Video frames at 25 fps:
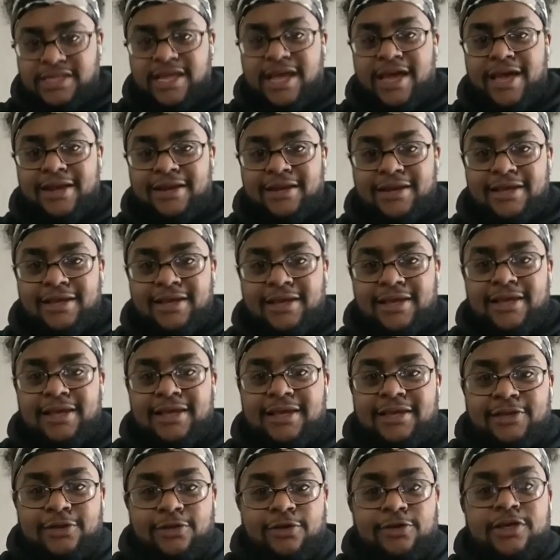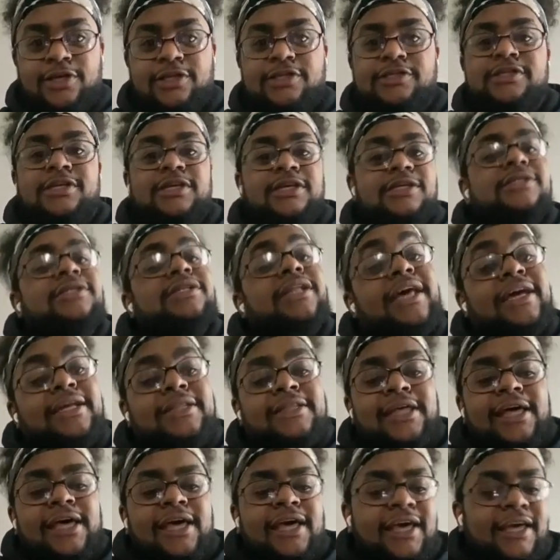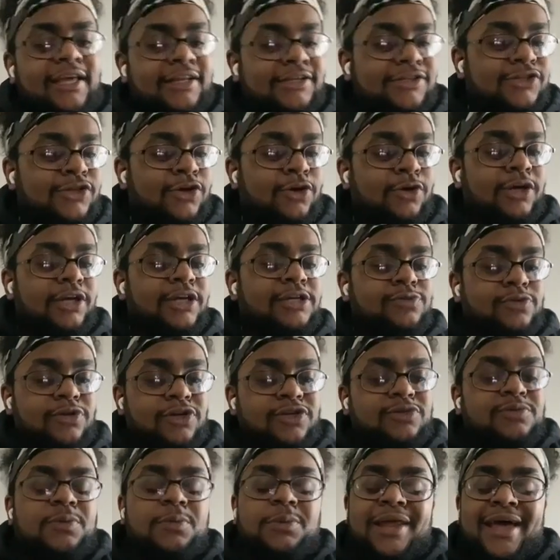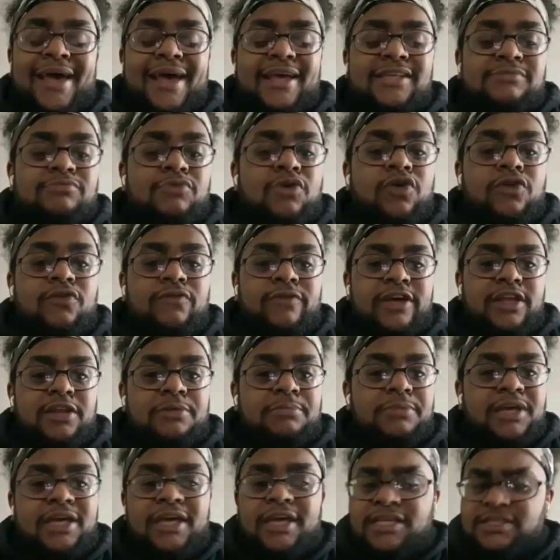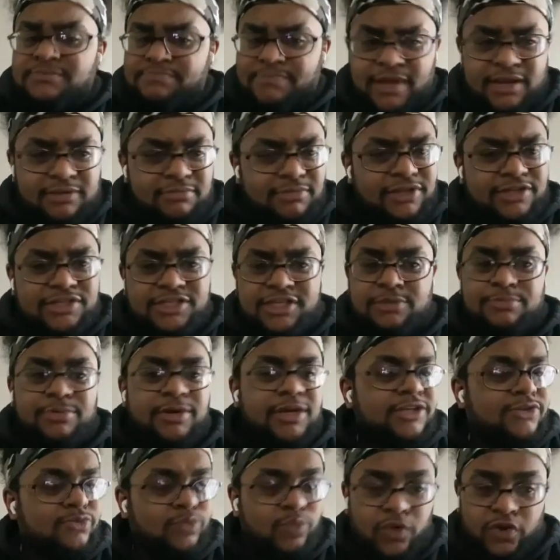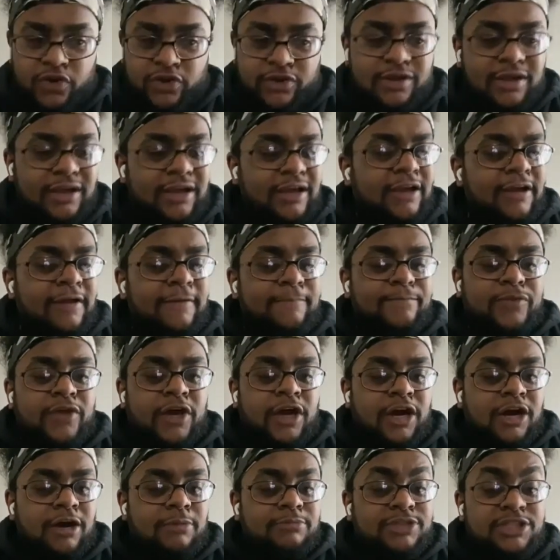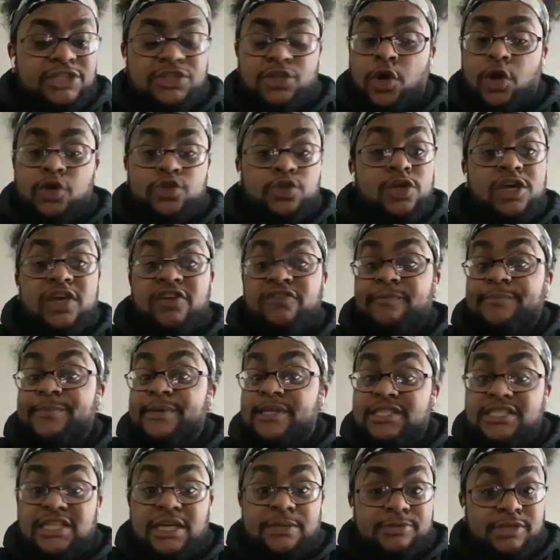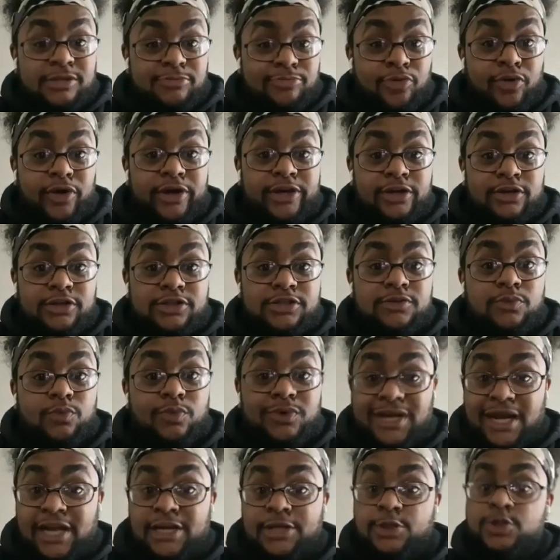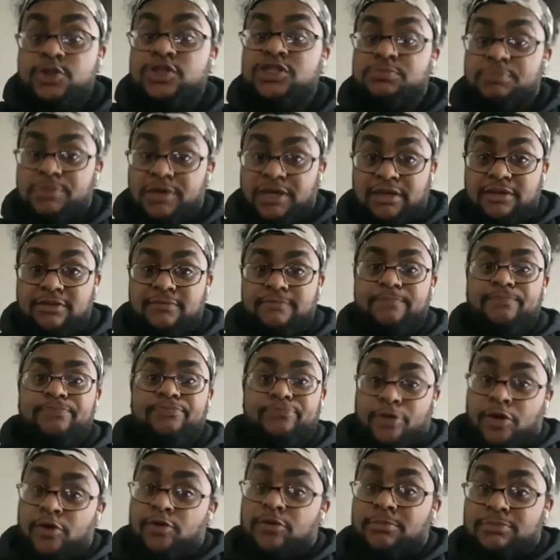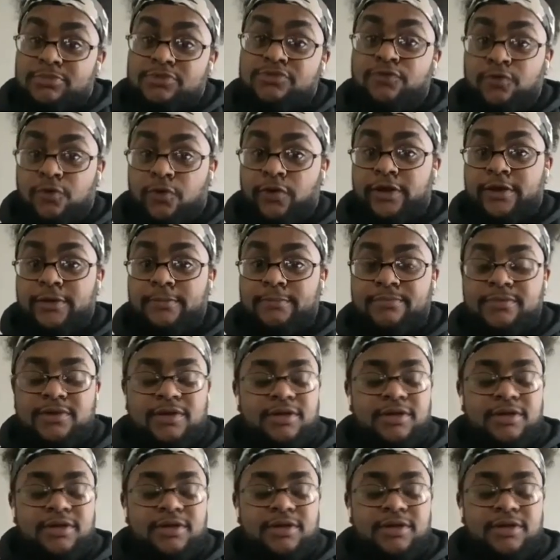that. You know, he's like that. And so he's one of those people that has motivated me, his penmanship, his work, just also giving me tips and pointers when I do spit poems for him.